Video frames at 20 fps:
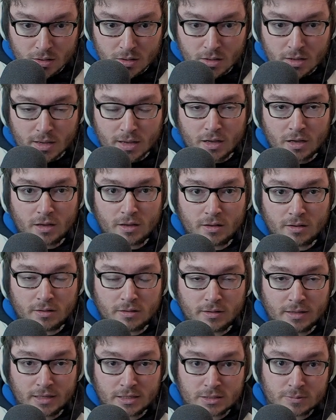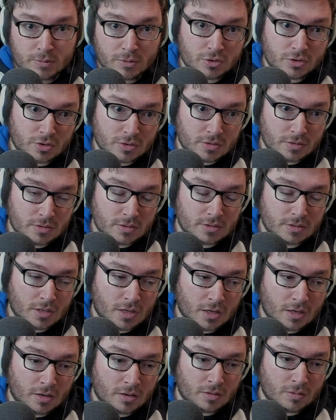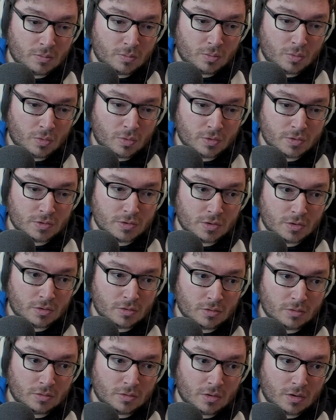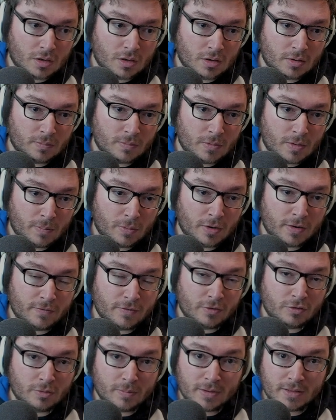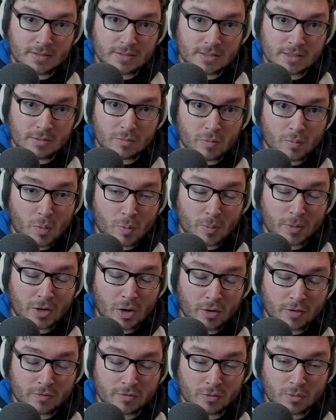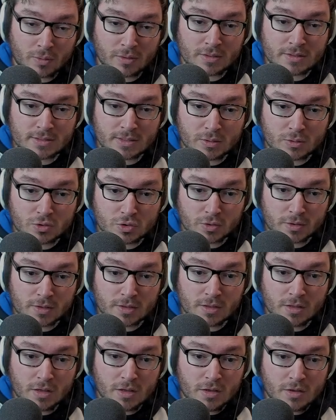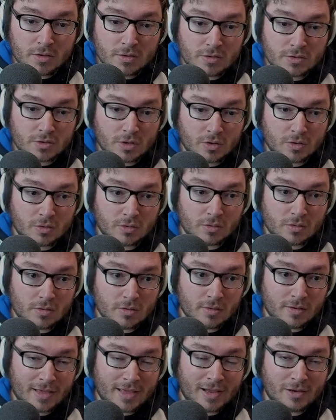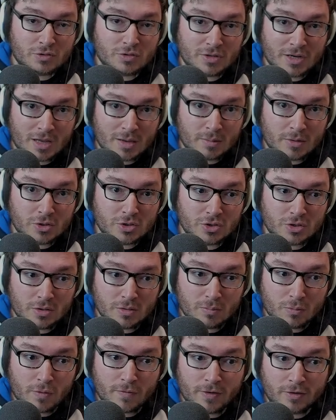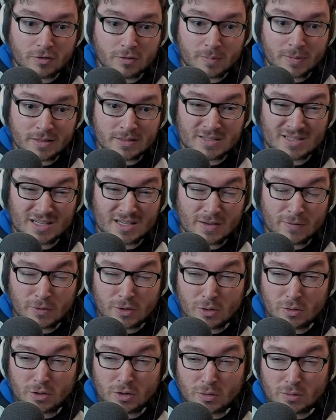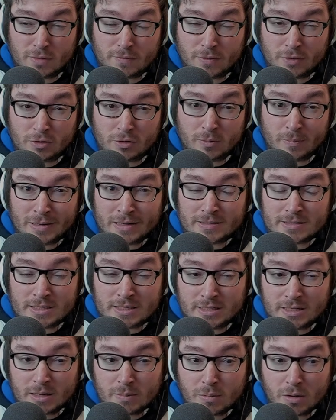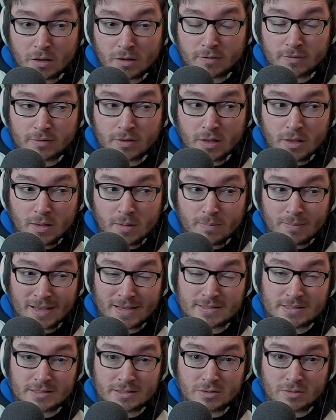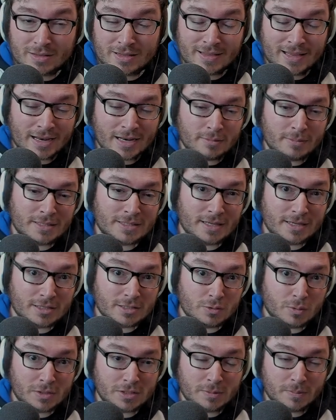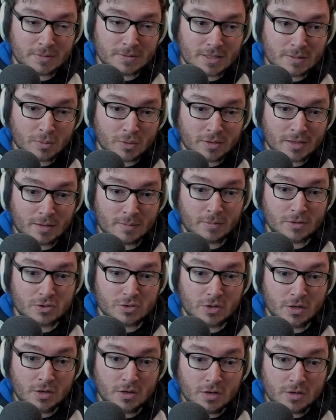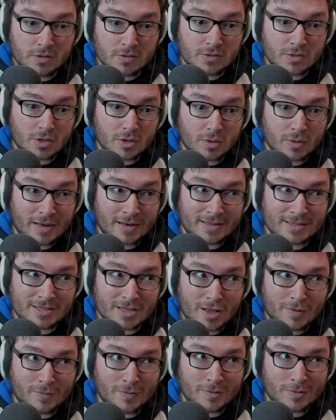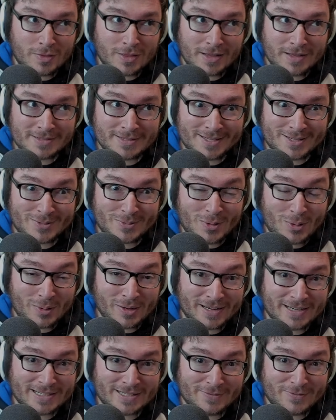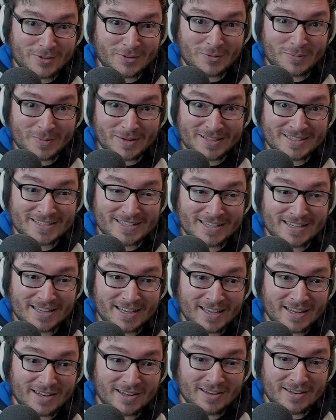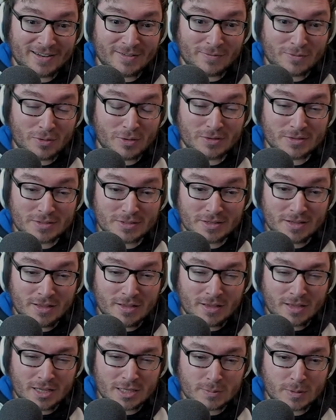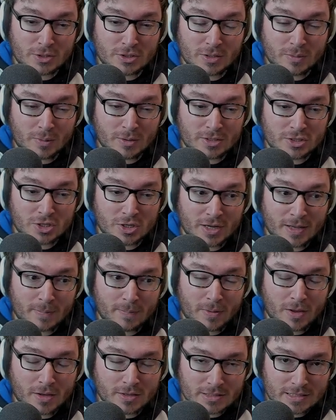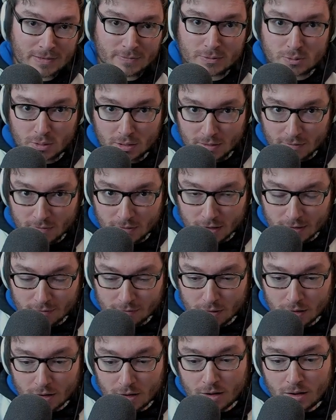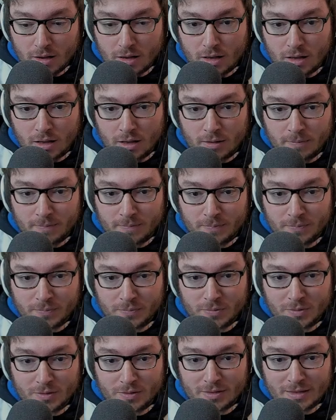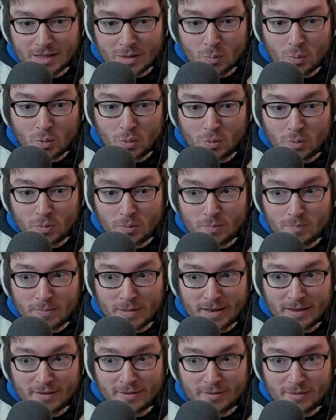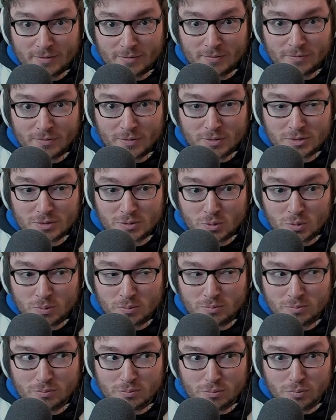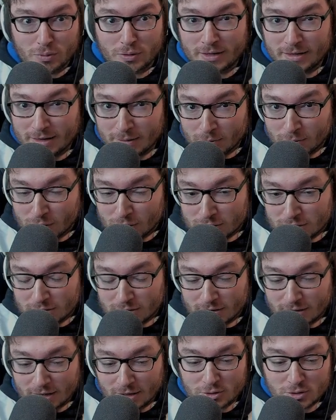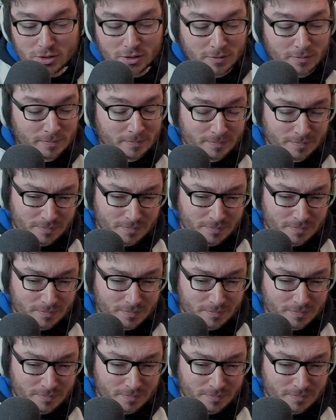The explosions will also apply vulnerability with what we're going through in the skill tree. So extra damage, more vulnerability. If you don't know, the vulnerability debuff makes it so that the enemy takes 20% more damage. So, and there's other things as well linked to vulnerability in Frost, especially once you get past level 25, that will make Frozen Orb pretty damn good actually.